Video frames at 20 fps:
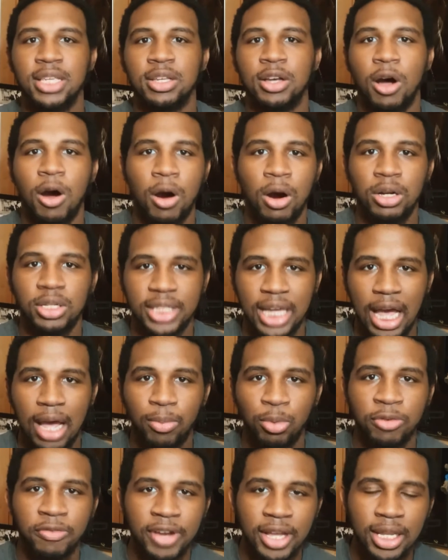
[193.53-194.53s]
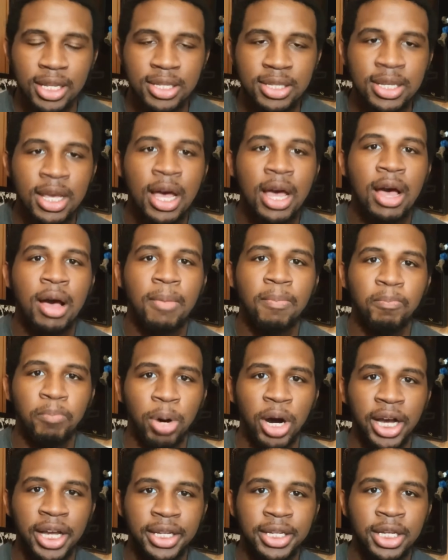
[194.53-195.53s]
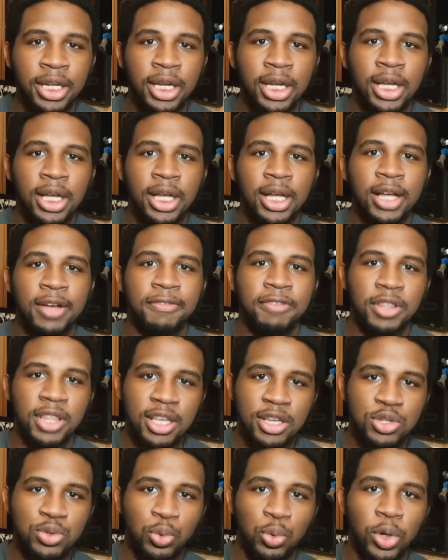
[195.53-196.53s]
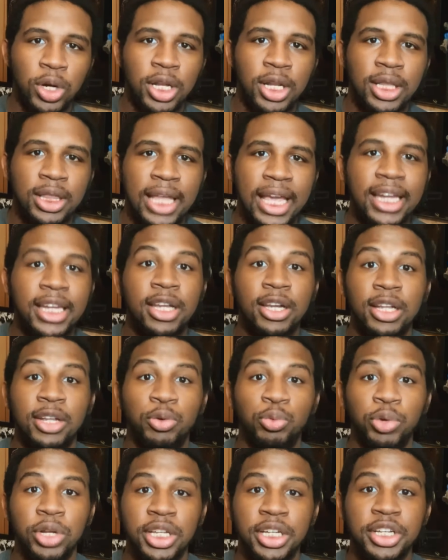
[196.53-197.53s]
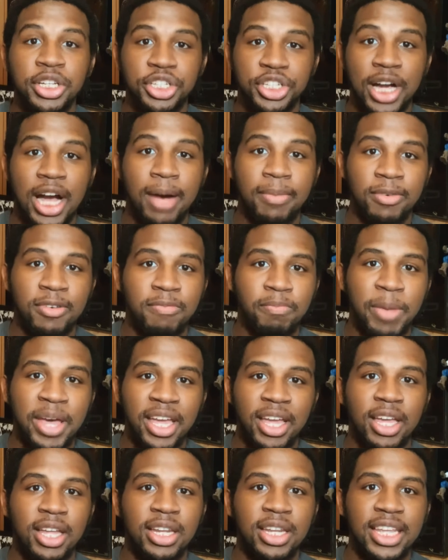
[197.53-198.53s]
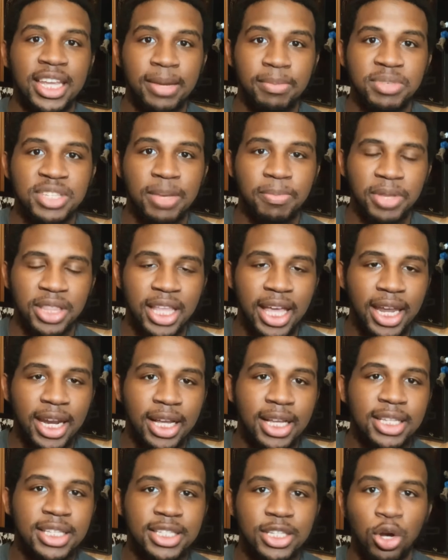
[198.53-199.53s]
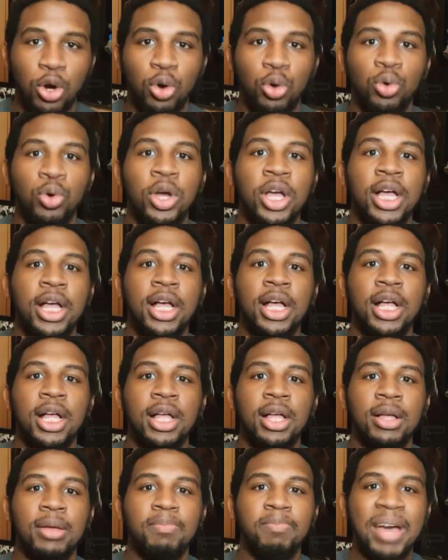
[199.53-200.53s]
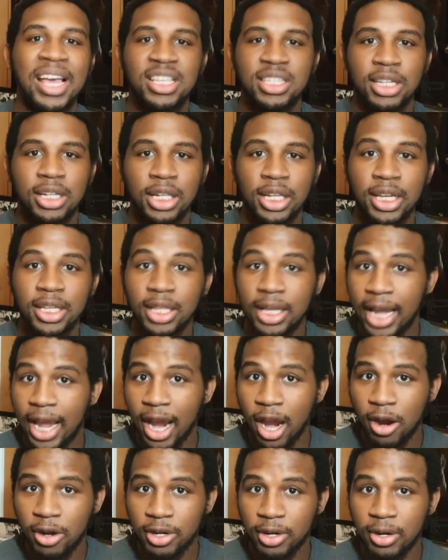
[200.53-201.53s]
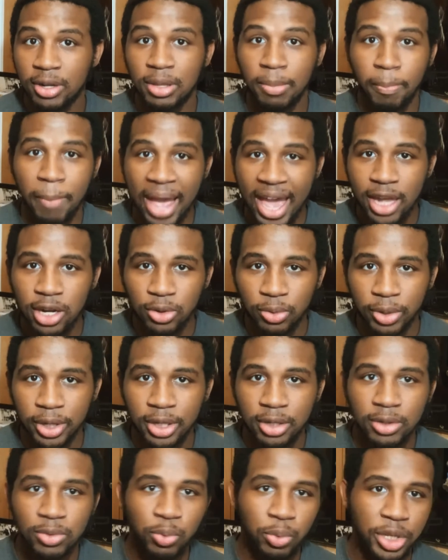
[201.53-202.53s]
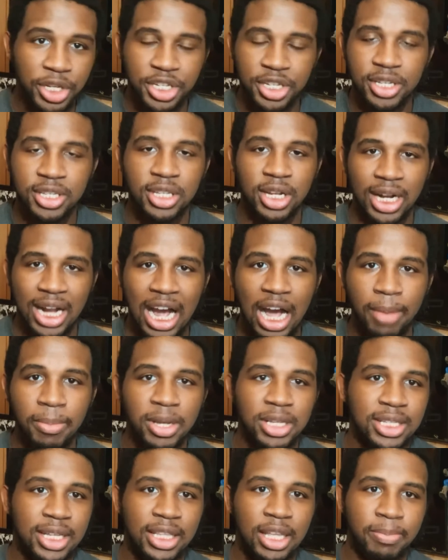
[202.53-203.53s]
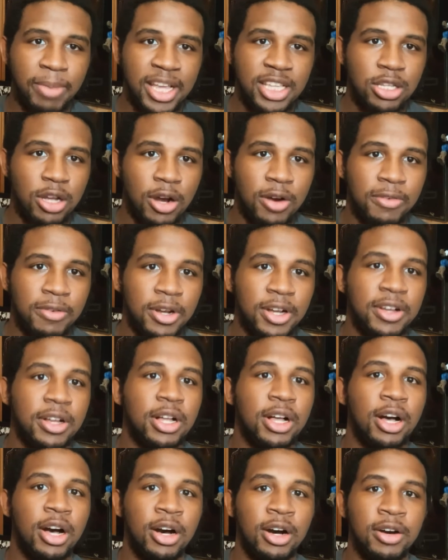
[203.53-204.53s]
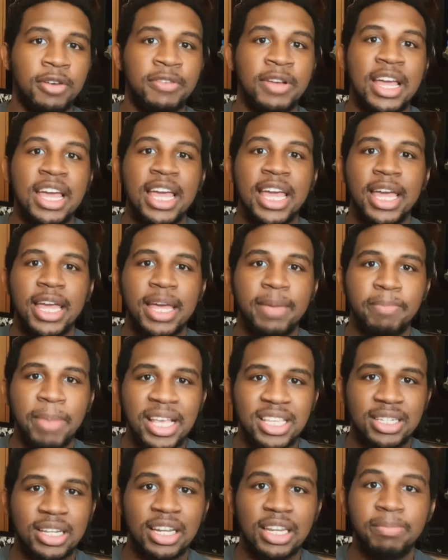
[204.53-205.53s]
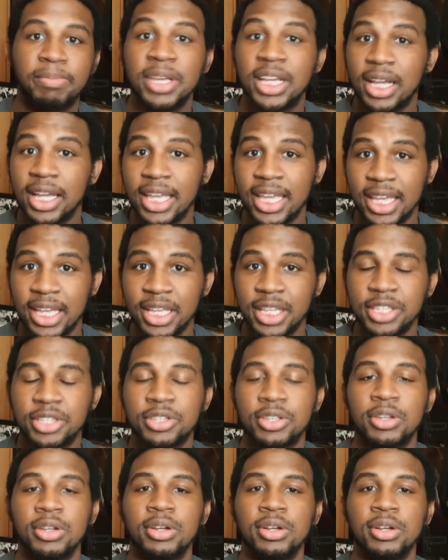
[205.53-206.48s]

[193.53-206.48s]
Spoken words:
a hard time with villains, but for this one, they did a really good job of making him sympathetic. So basically, the character, the Mandarin, which is in the comics that they base off of, basically is